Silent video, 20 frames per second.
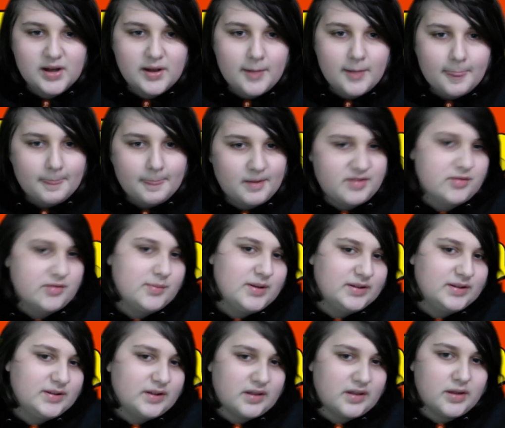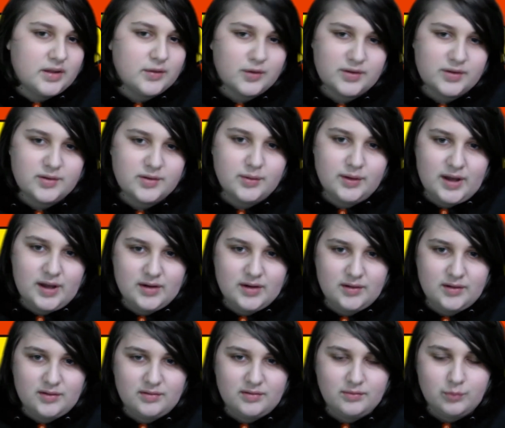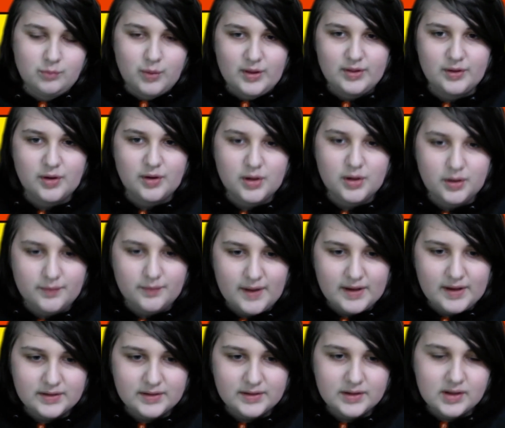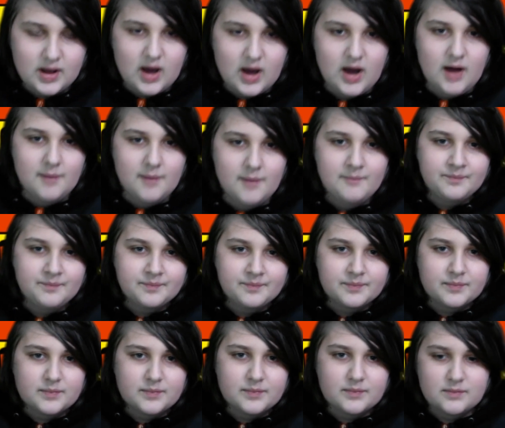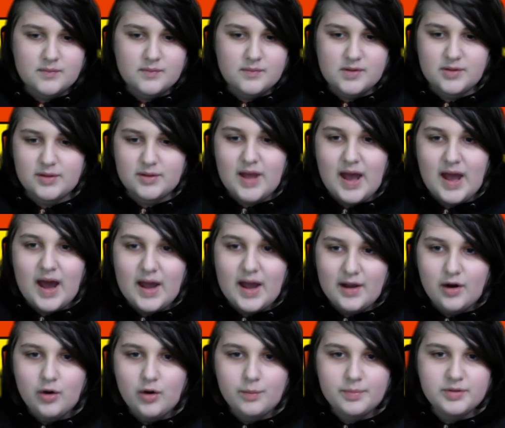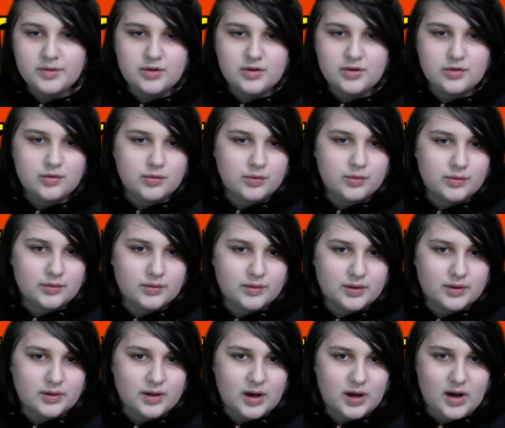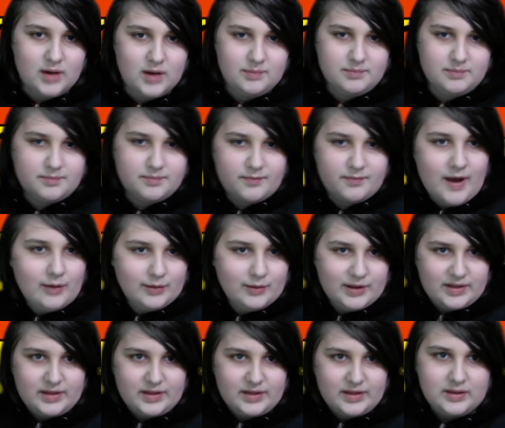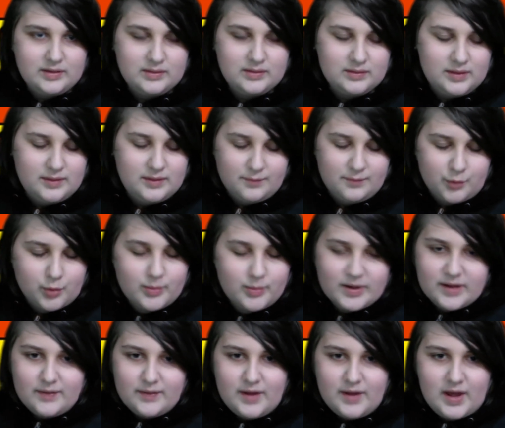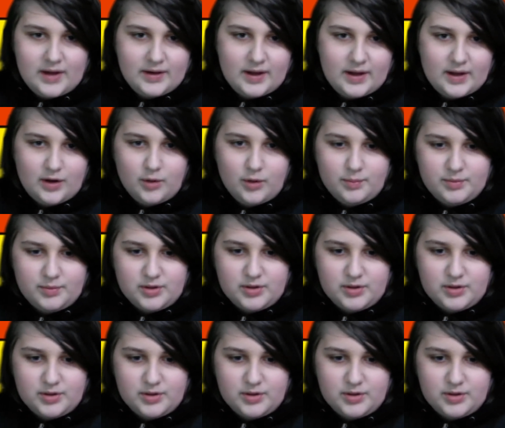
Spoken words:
This would mean that the Silver Sewer Gators win the whole event. So yeah, I hope you found this informative, and I hope you